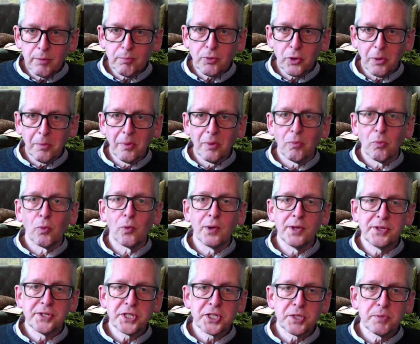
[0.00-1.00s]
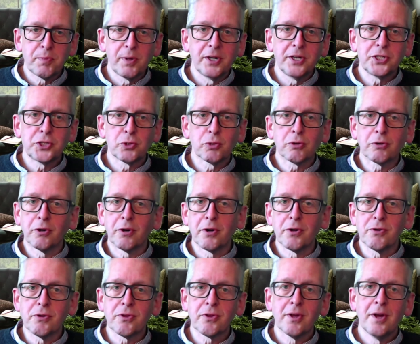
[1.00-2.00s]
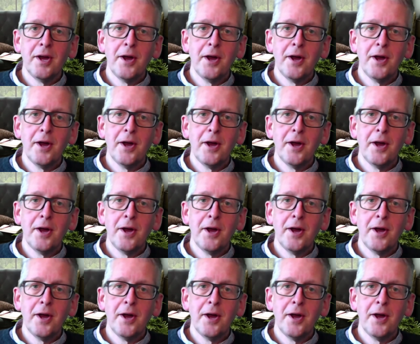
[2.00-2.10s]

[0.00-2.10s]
problem with spiritual growth